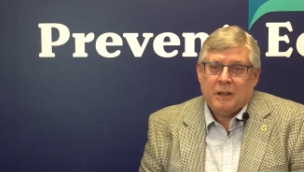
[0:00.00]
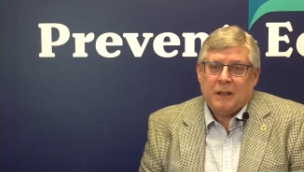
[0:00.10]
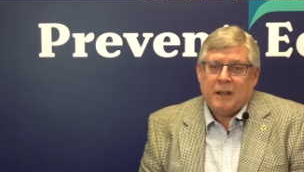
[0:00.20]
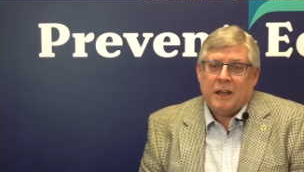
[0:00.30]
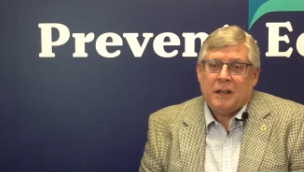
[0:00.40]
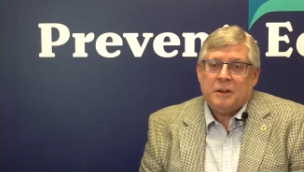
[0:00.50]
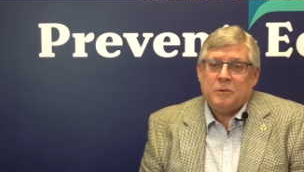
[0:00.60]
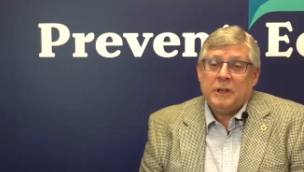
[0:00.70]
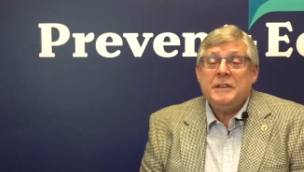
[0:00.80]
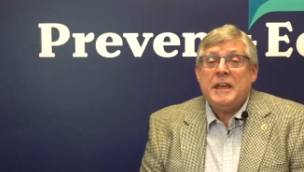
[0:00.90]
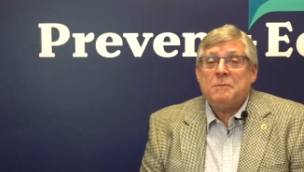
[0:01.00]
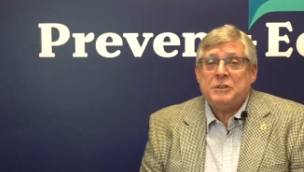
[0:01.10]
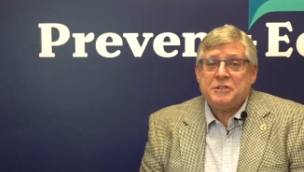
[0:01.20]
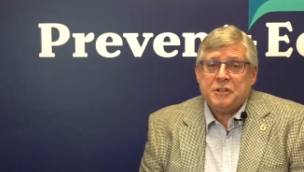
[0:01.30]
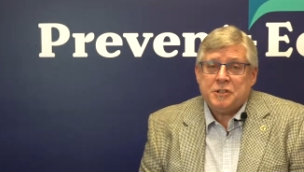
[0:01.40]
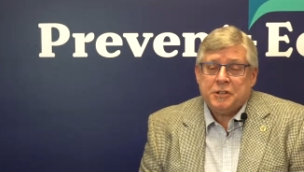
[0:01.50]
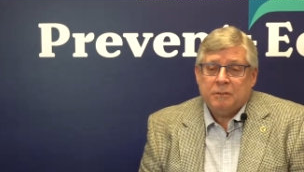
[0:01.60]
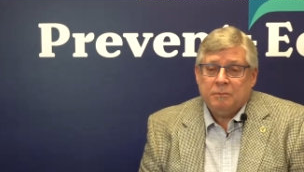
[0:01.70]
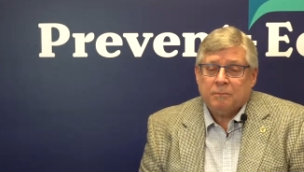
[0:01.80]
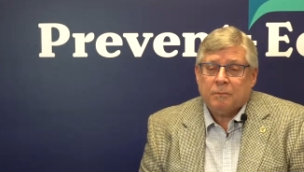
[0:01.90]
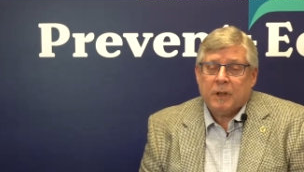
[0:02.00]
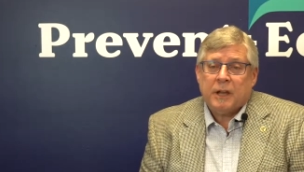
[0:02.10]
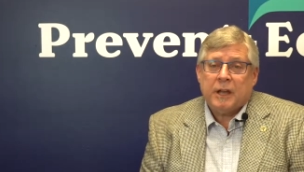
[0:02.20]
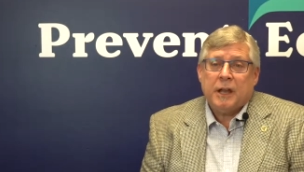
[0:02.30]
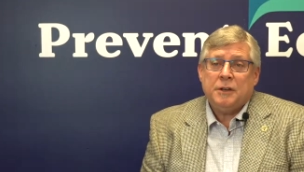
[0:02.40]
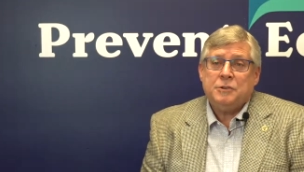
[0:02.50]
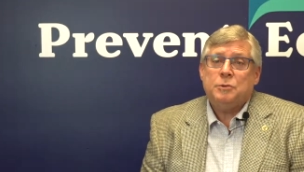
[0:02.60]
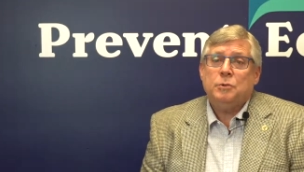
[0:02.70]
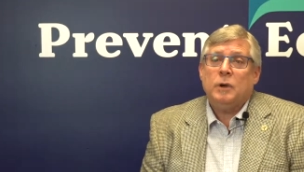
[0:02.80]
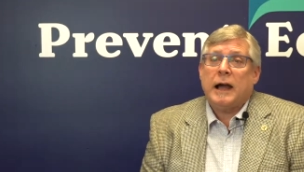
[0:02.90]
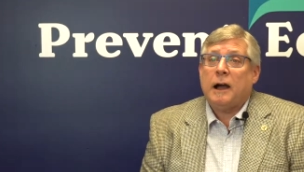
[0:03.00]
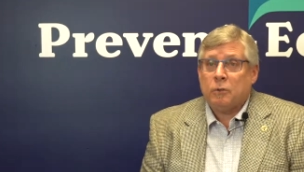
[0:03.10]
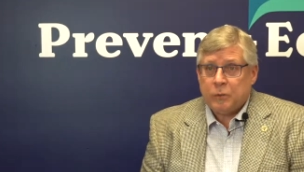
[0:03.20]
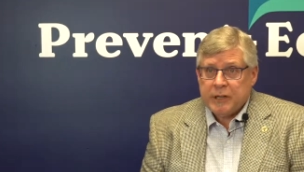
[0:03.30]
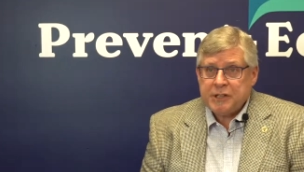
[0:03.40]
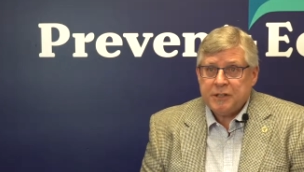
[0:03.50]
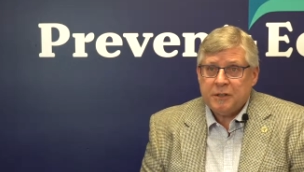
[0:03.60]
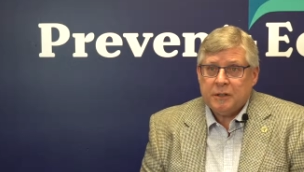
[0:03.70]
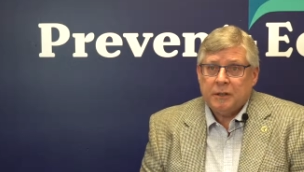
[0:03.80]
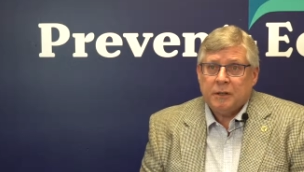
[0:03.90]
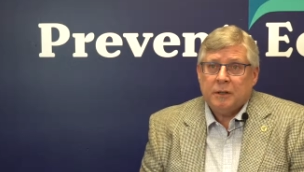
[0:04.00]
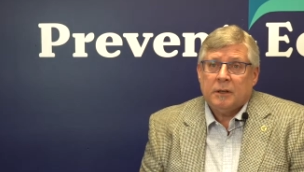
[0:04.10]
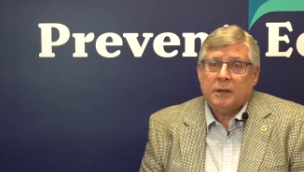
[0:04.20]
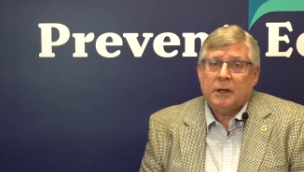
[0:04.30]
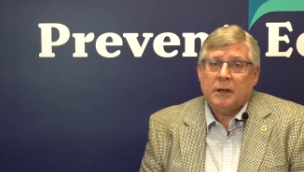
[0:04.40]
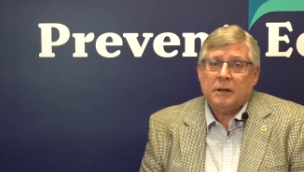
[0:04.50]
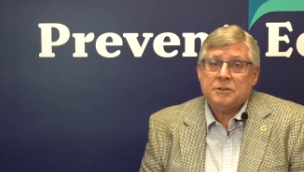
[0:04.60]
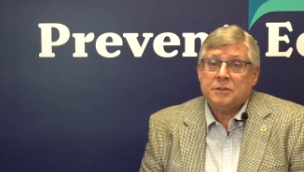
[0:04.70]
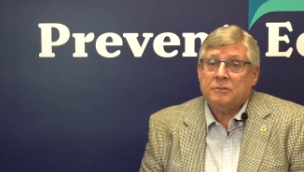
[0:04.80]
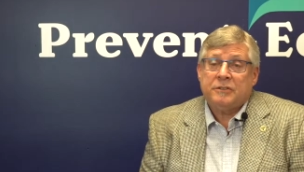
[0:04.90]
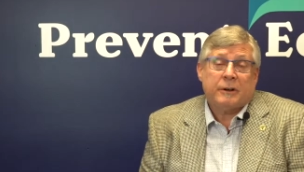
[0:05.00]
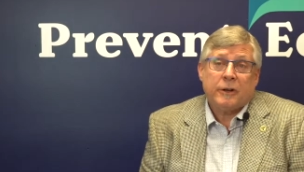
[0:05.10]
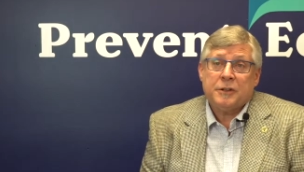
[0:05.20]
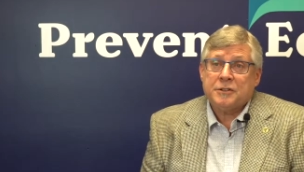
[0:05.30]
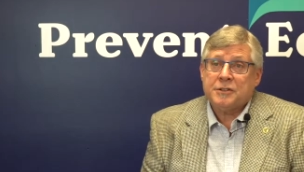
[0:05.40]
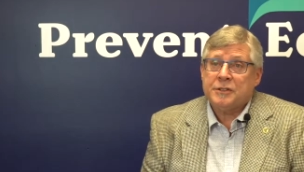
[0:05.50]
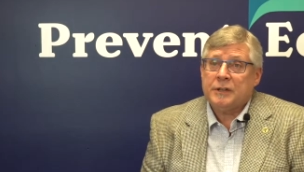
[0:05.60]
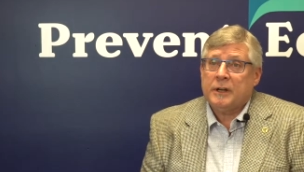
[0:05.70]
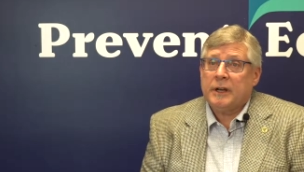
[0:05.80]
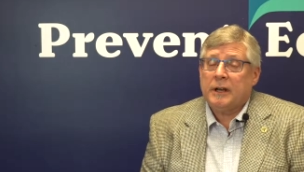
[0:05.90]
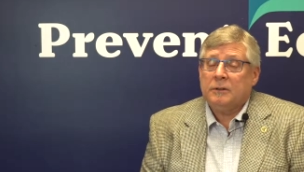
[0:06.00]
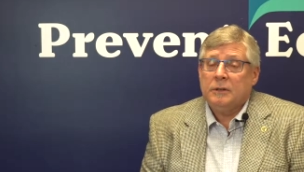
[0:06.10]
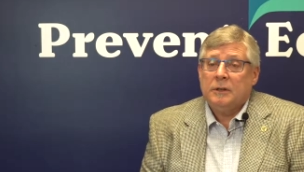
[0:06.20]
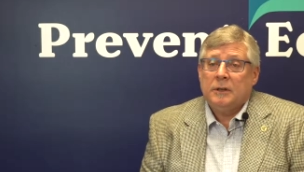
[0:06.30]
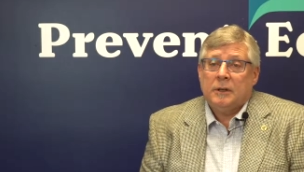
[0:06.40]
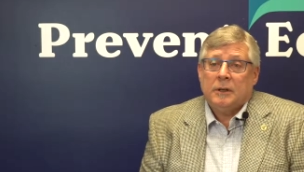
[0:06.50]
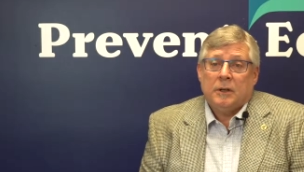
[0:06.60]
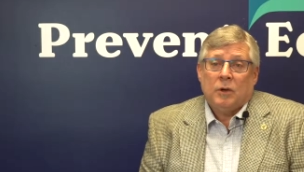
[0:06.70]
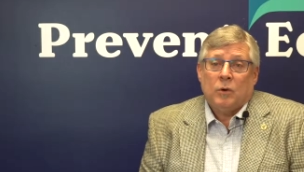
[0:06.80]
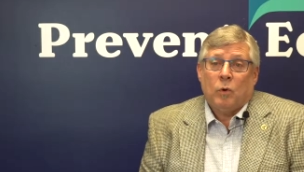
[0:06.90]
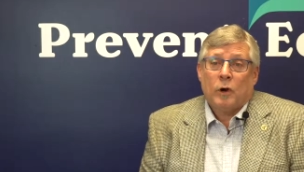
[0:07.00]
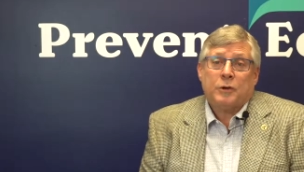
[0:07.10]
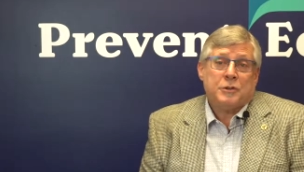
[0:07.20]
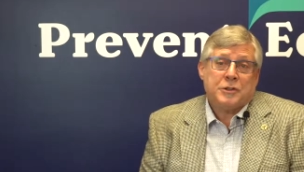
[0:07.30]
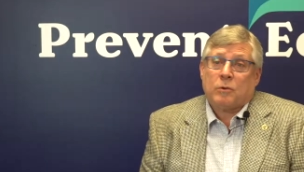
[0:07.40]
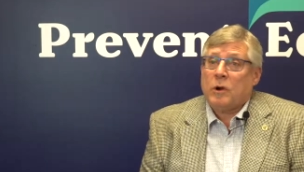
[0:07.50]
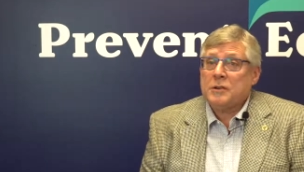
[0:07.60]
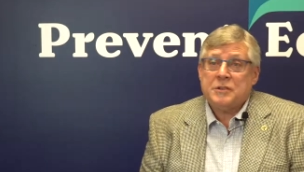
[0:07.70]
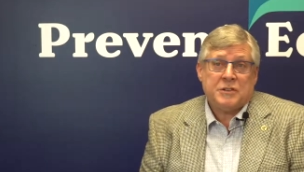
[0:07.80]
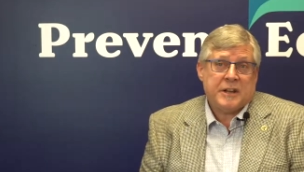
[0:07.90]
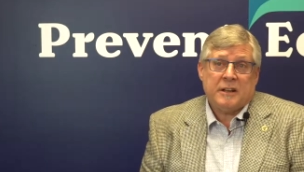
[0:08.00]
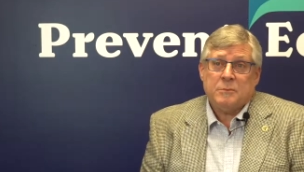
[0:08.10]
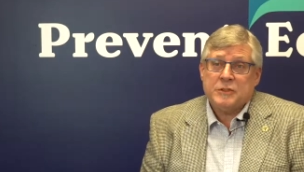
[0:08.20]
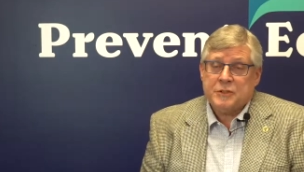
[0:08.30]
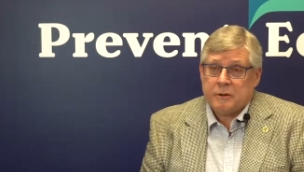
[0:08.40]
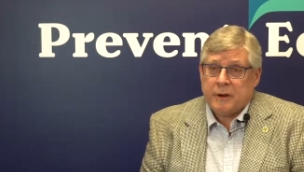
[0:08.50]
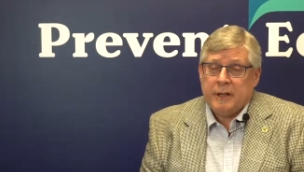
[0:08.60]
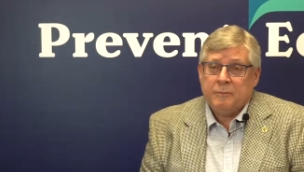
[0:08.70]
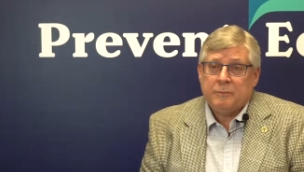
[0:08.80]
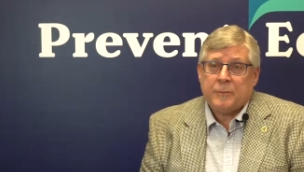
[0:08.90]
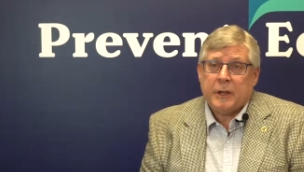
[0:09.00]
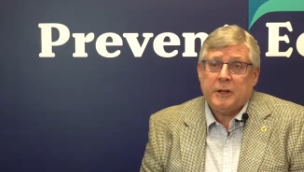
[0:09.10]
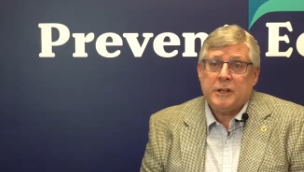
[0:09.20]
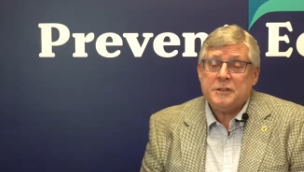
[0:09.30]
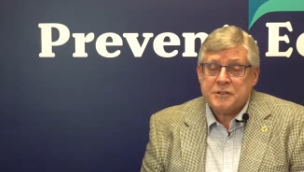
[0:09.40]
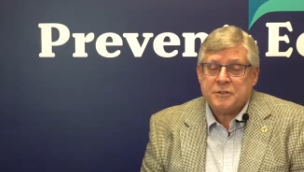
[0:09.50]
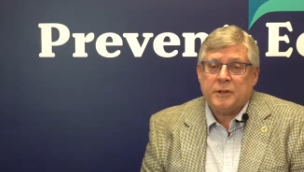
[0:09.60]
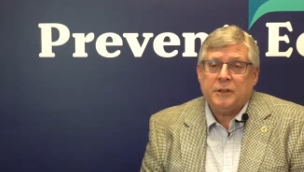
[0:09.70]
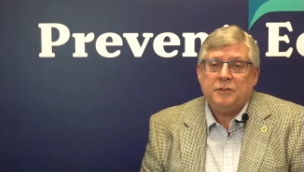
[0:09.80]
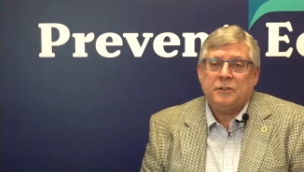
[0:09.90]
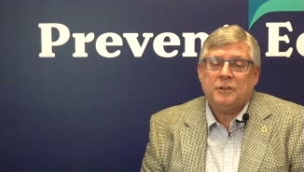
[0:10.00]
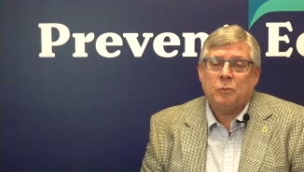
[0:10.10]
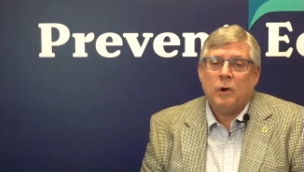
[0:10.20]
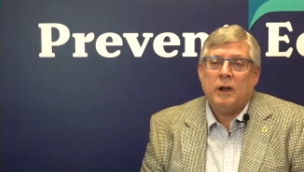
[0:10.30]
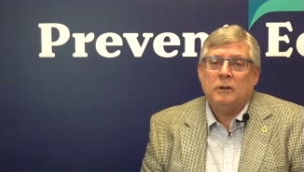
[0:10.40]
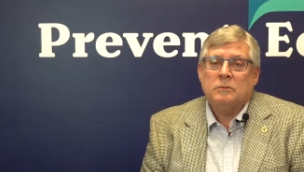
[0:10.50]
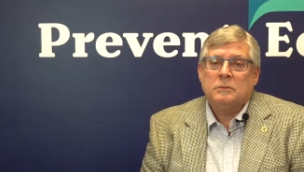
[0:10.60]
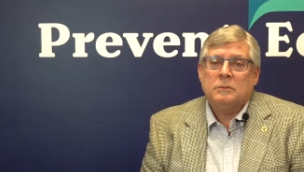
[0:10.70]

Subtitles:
And in that position, I do outreach to various workers across the state of Missouri and industries as well